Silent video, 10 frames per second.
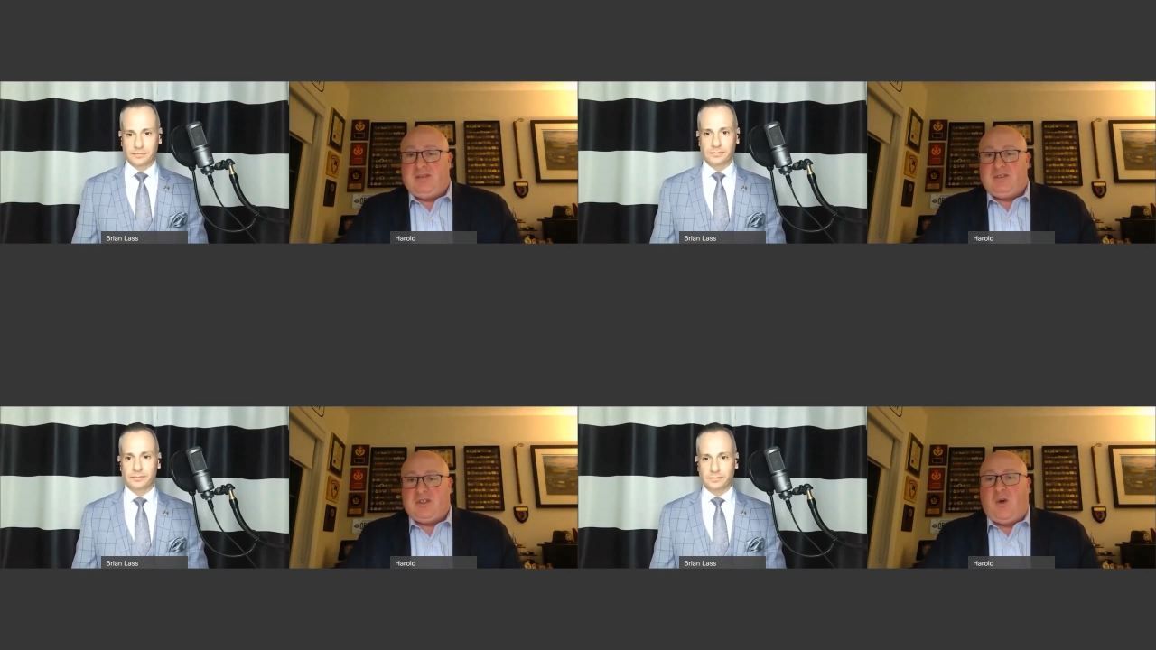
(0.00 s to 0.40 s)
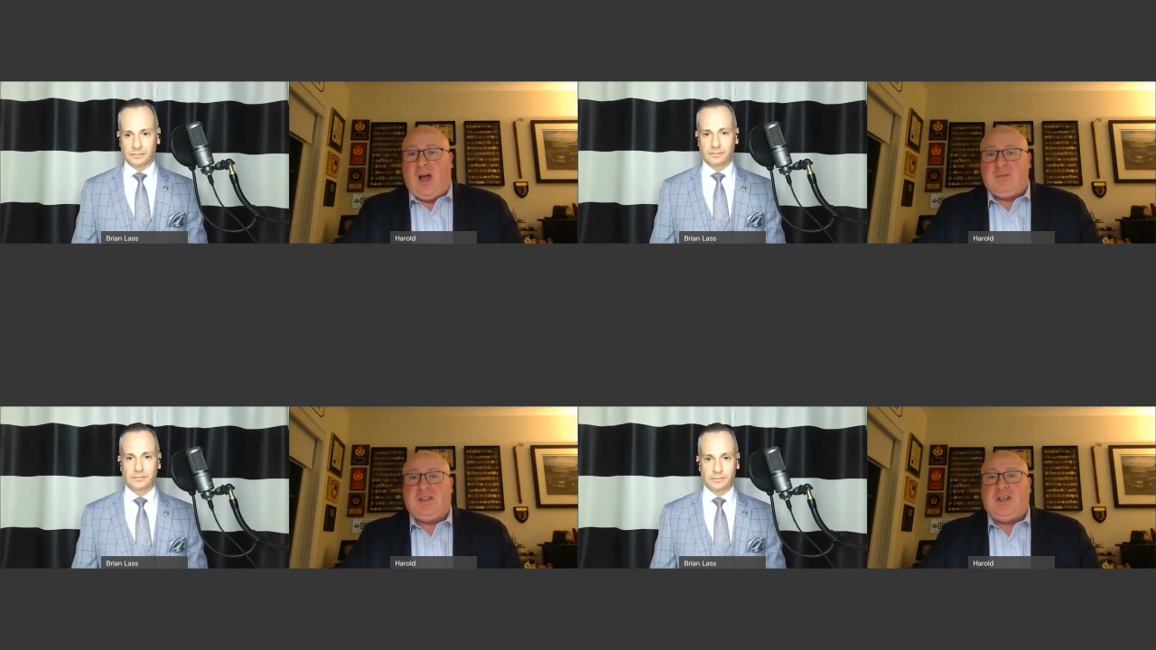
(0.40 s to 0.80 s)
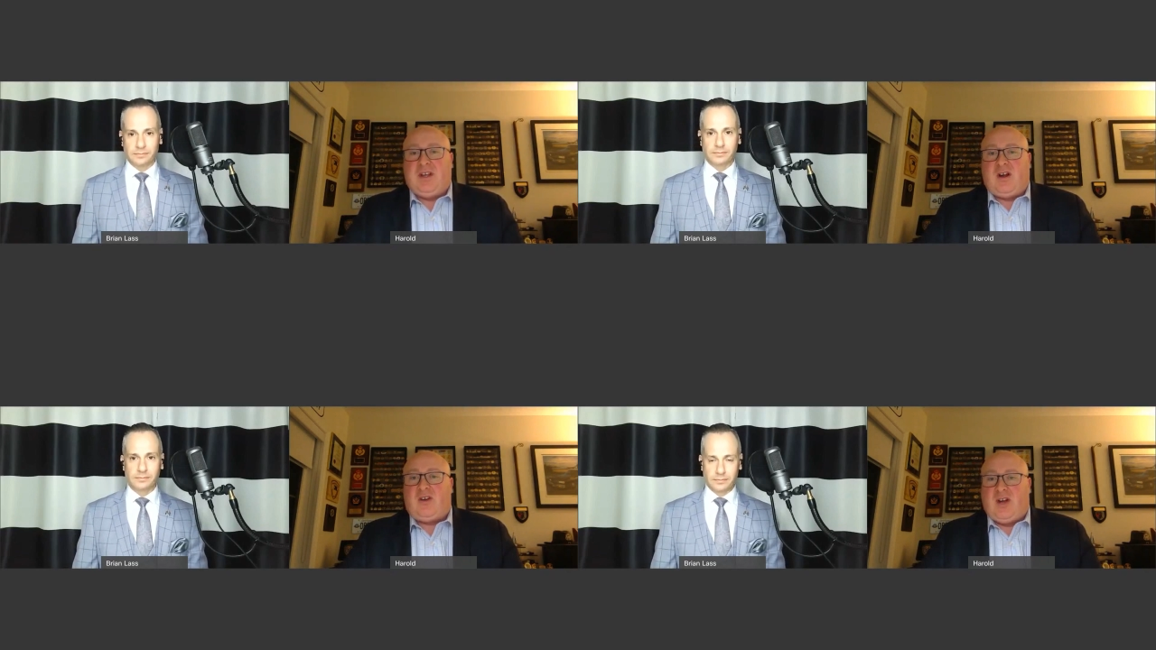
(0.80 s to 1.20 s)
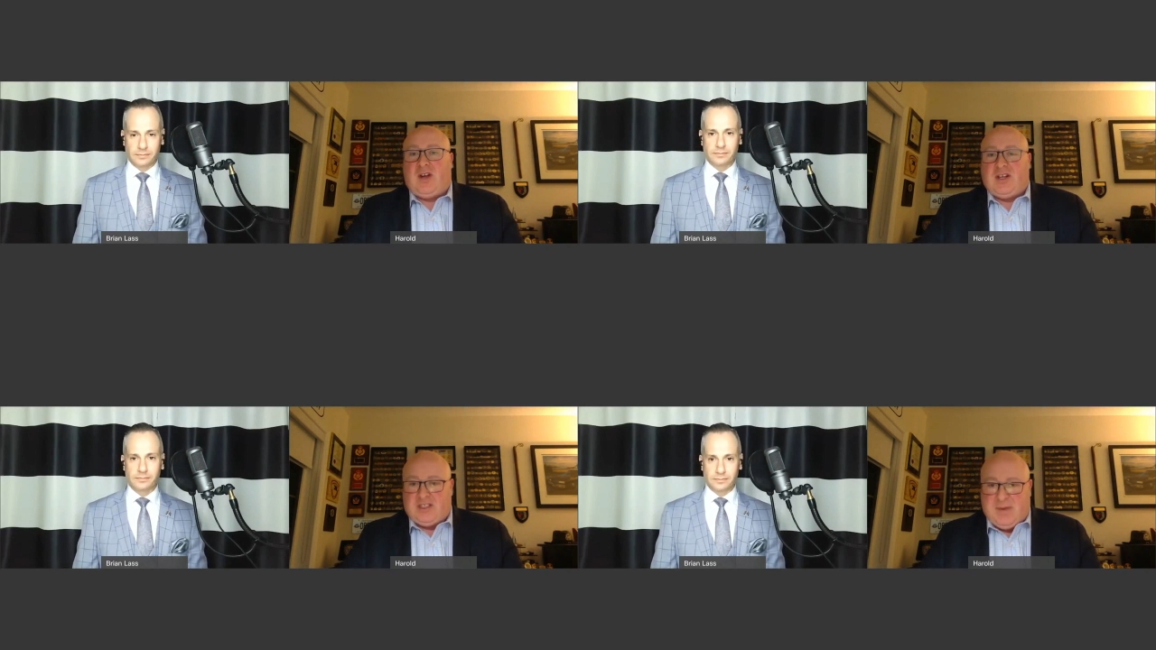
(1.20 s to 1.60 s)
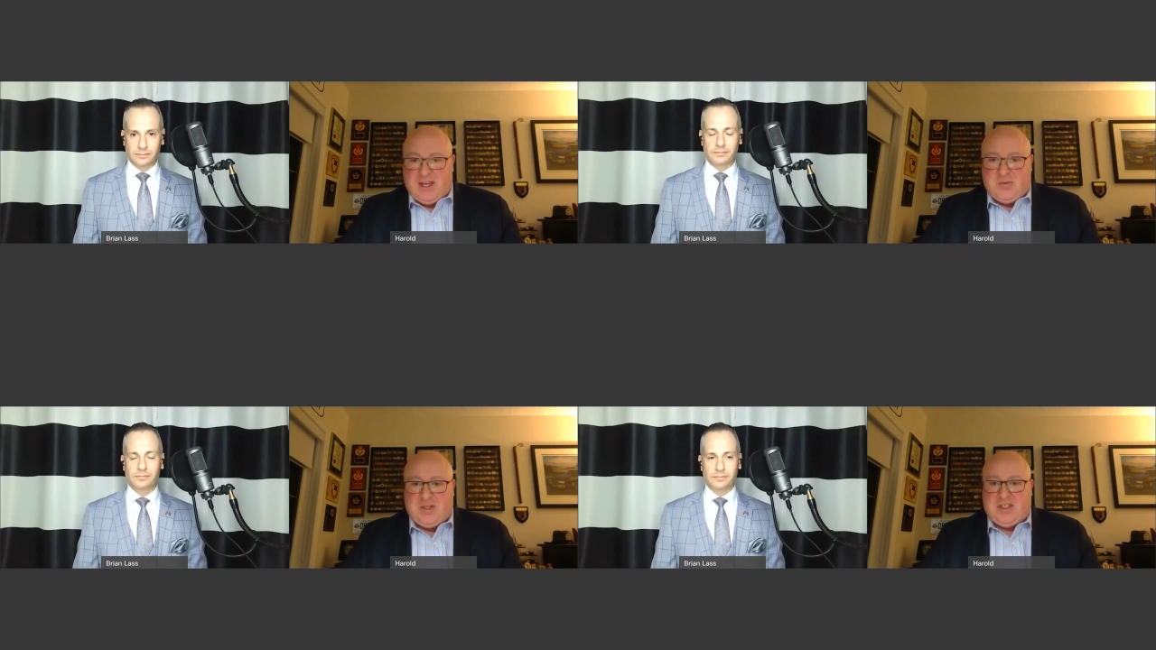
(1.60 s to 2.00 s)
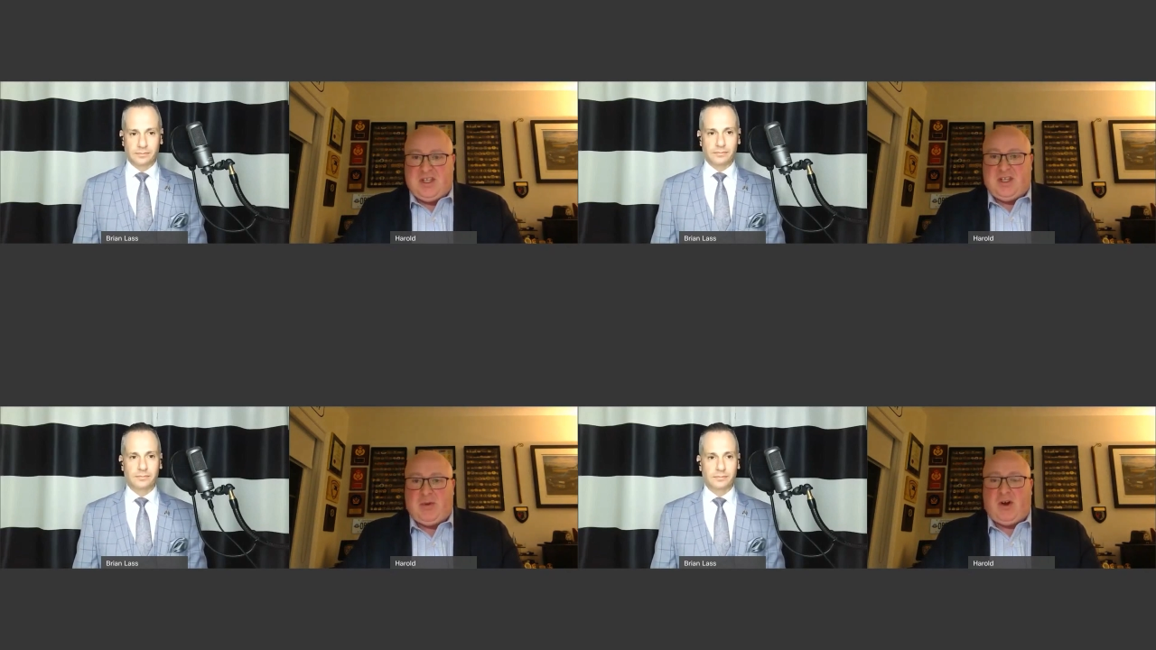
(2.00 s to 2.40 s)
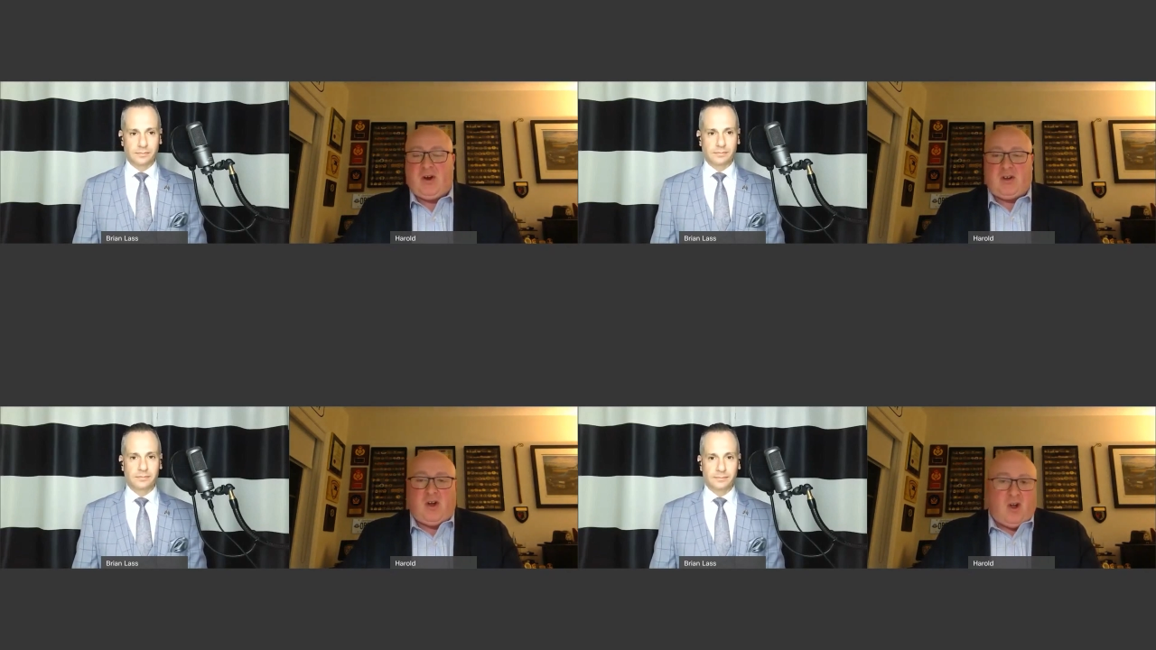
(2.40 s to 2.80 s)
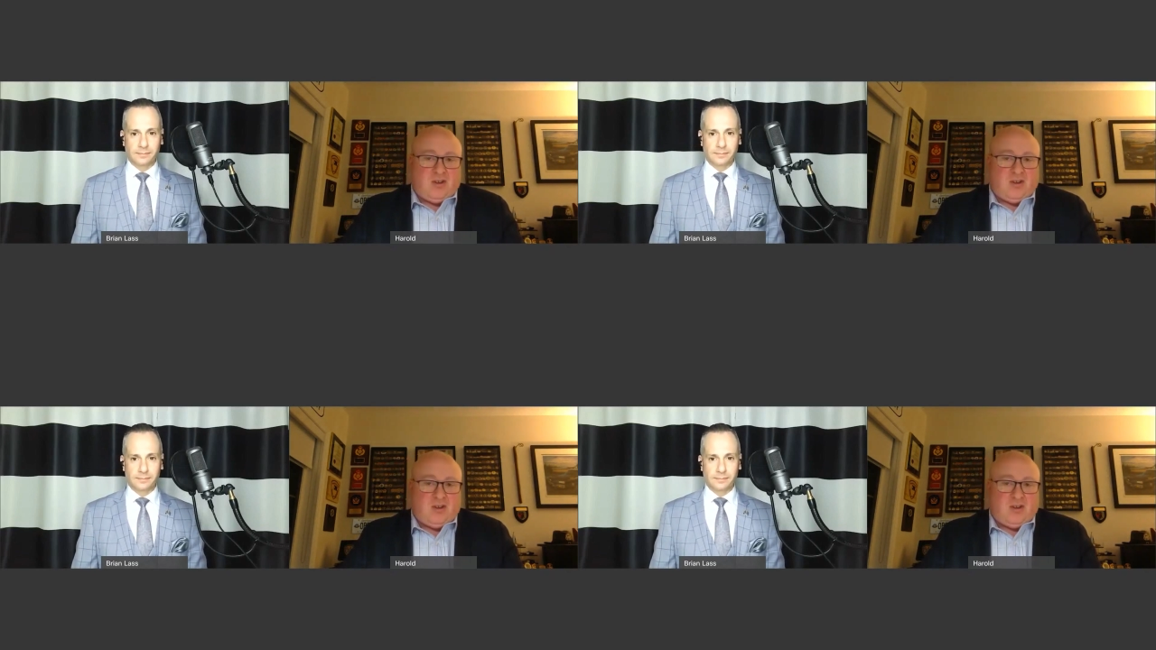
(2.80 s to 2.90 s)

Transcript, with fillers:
Speaker 1: So I'm leading our crisis management team and our calls,